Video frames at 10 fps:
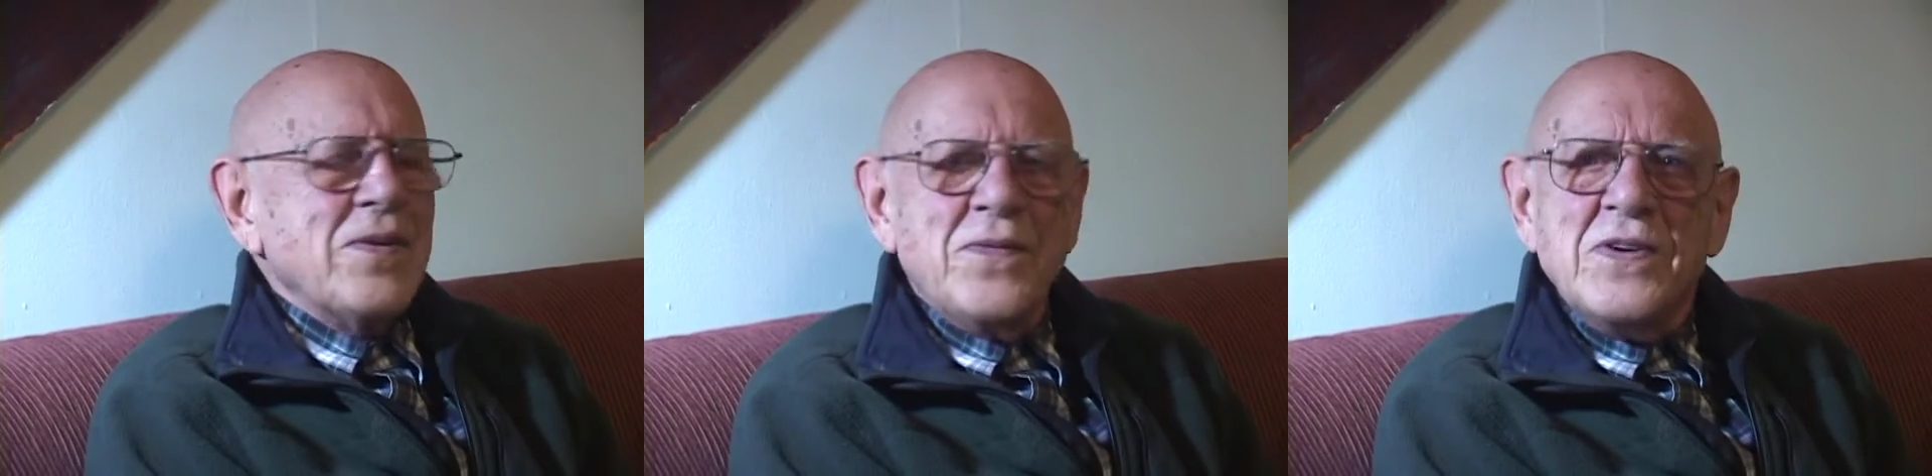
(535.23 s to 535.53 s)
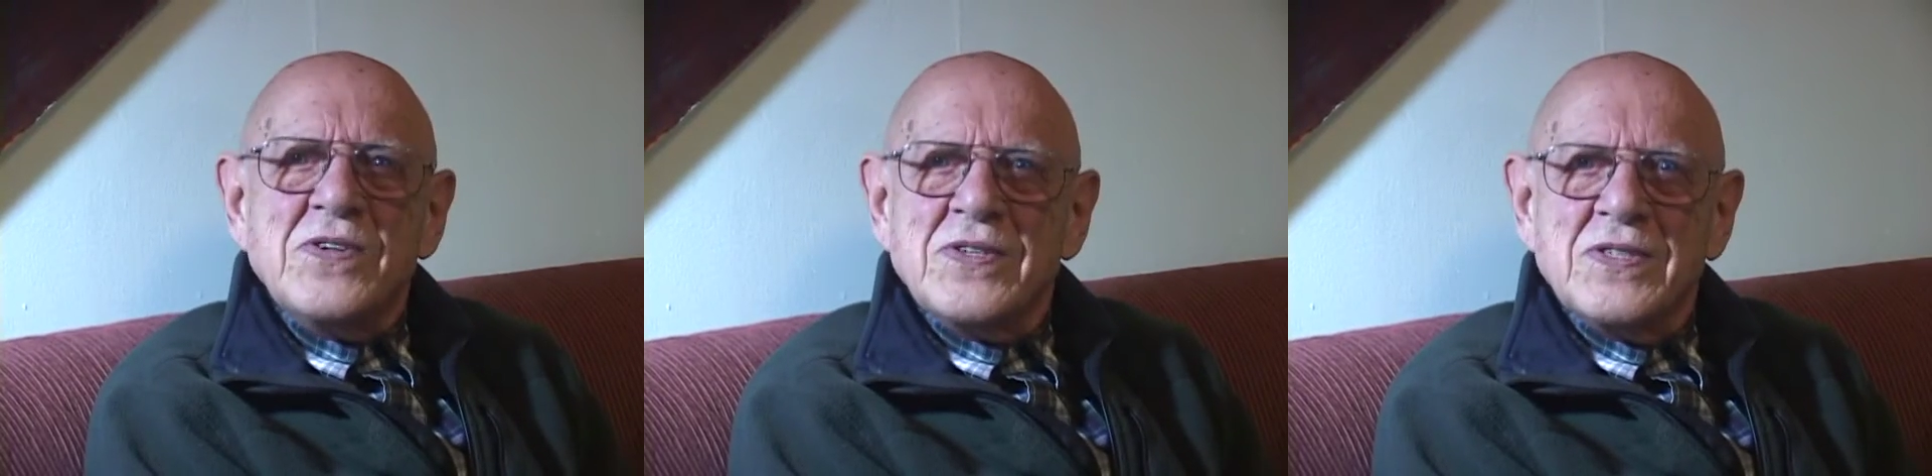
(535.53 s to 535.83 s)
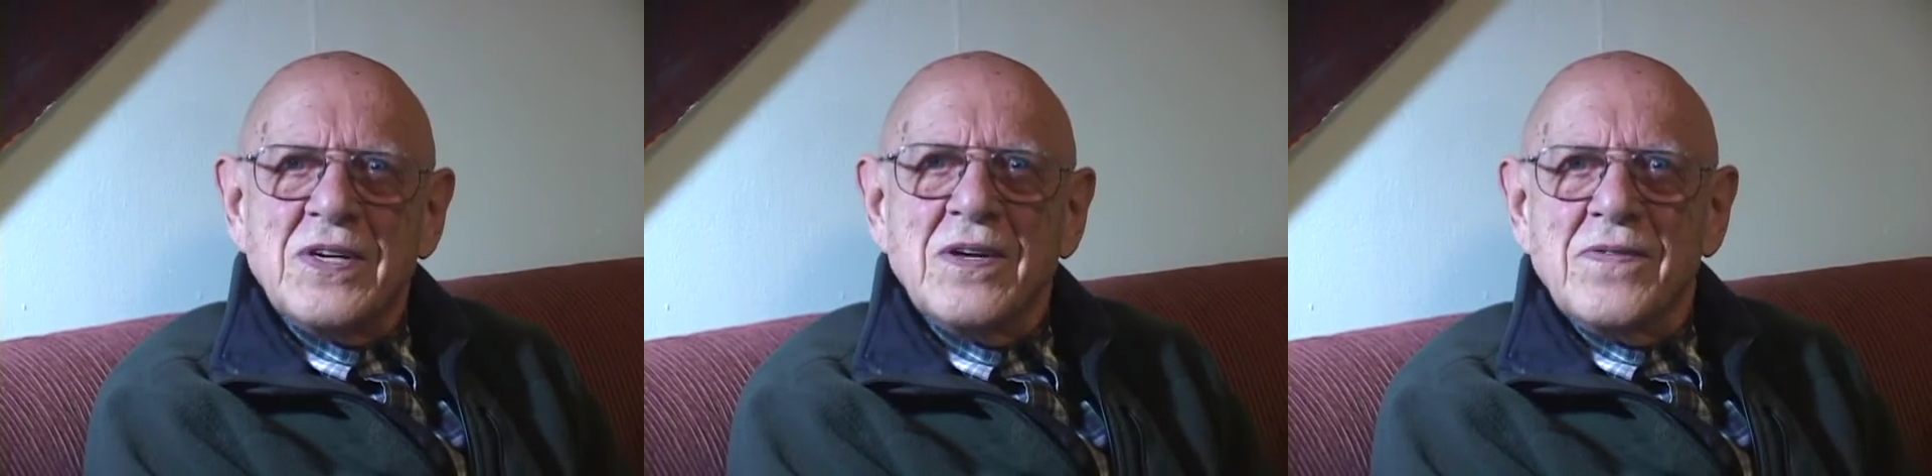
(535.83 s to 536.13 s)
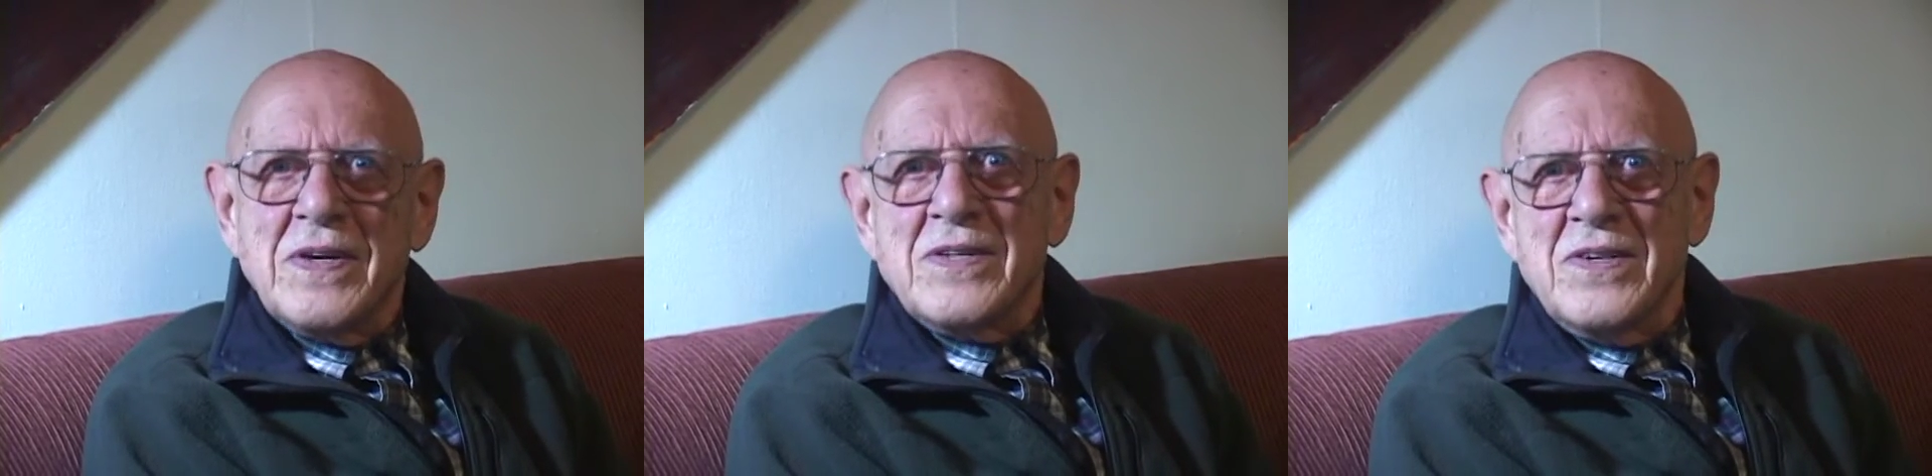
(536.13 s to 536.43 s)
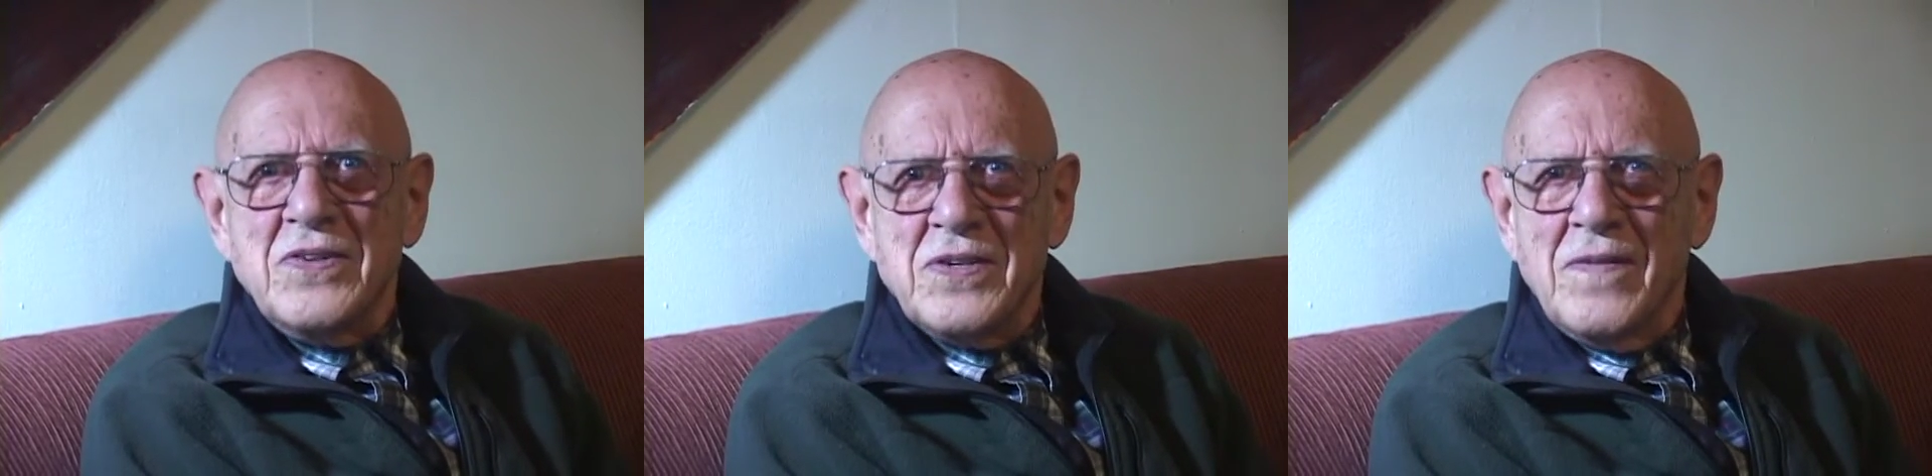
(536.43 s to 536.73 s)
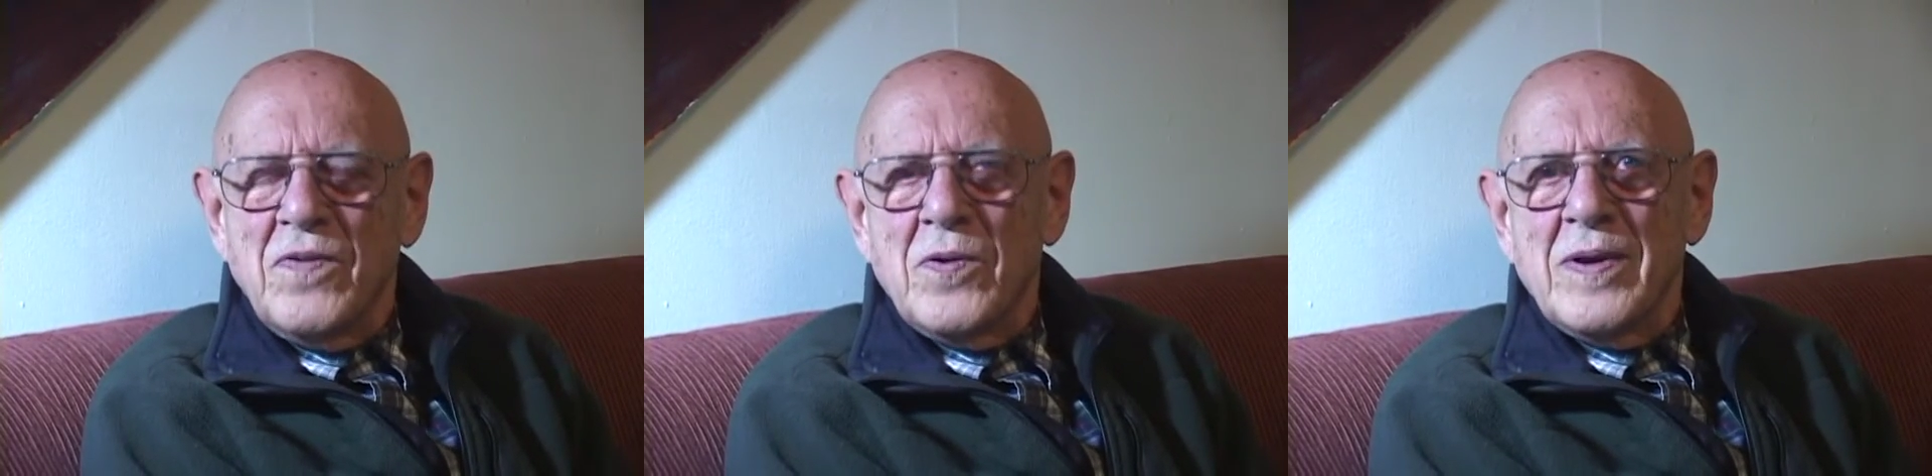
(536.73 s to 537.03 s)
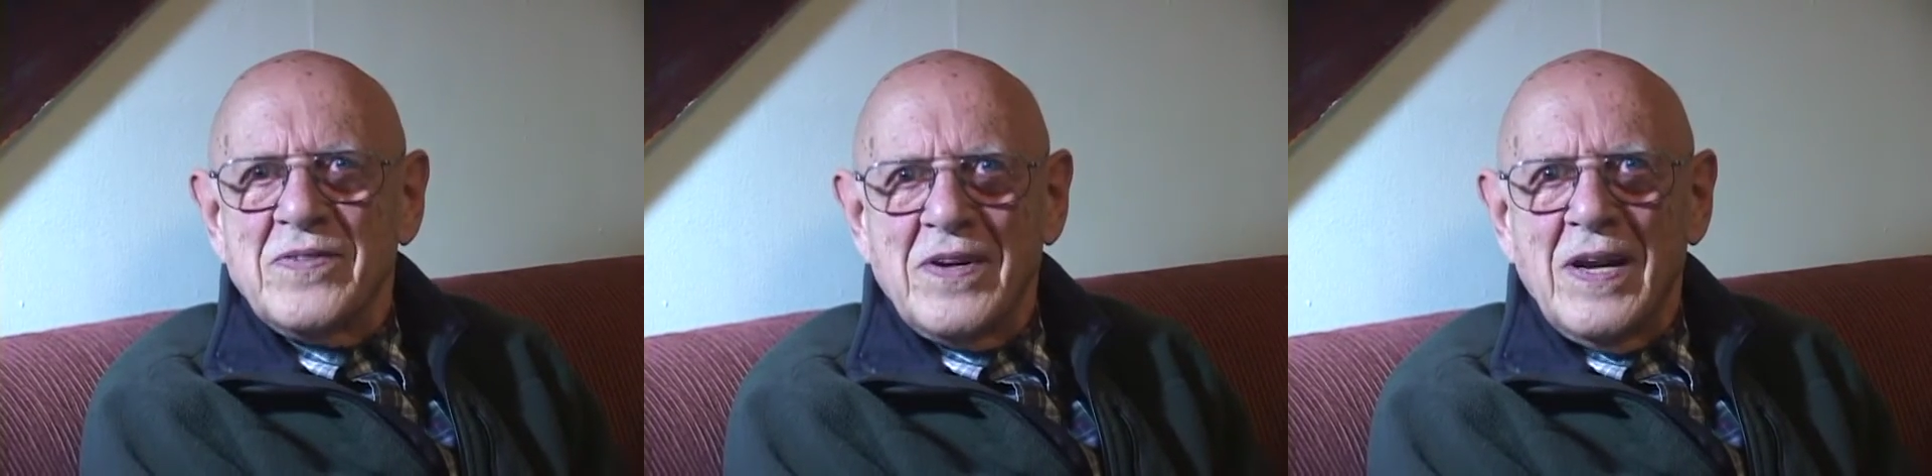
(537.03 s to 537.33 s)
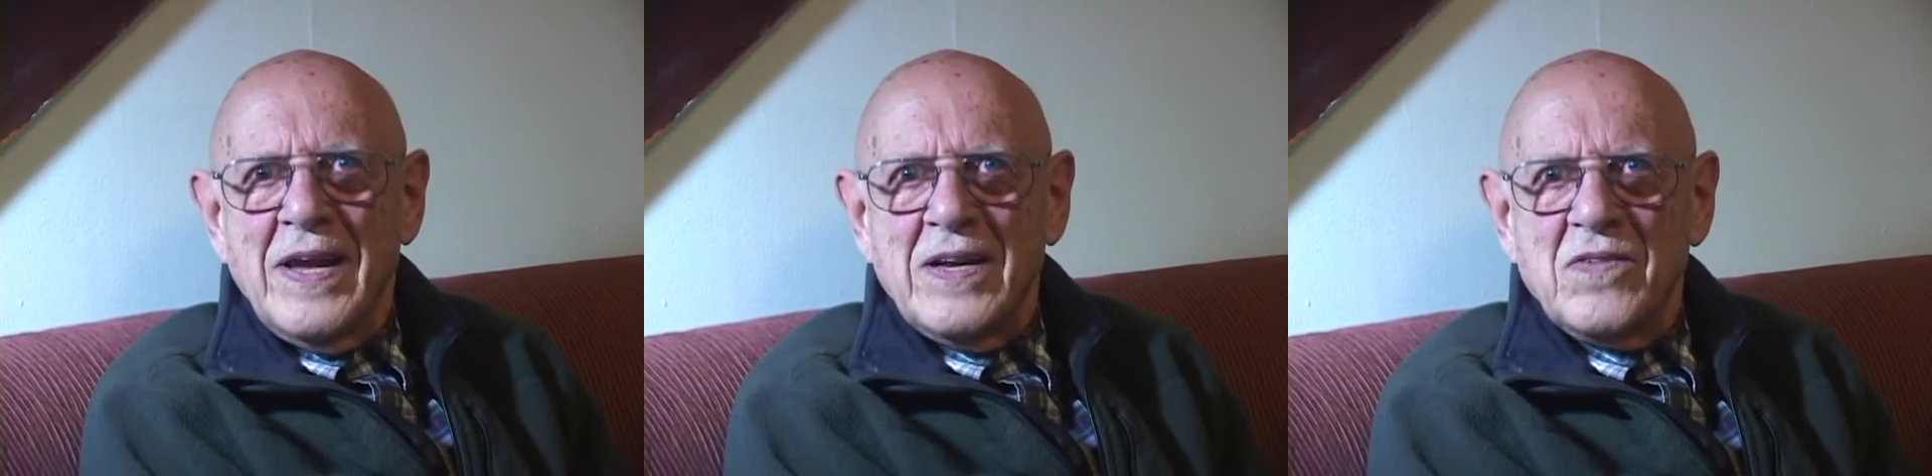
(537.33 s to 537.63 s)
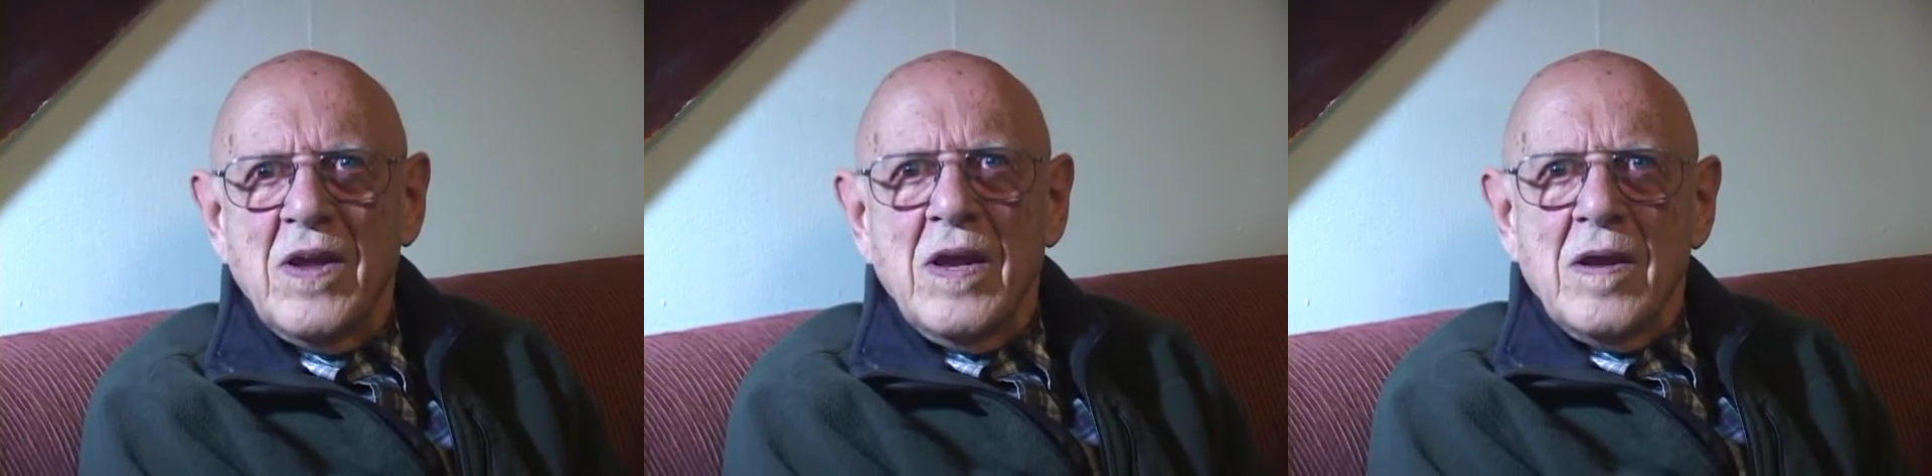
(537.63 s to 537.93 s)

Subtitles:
efficiency of existing fluorescent lights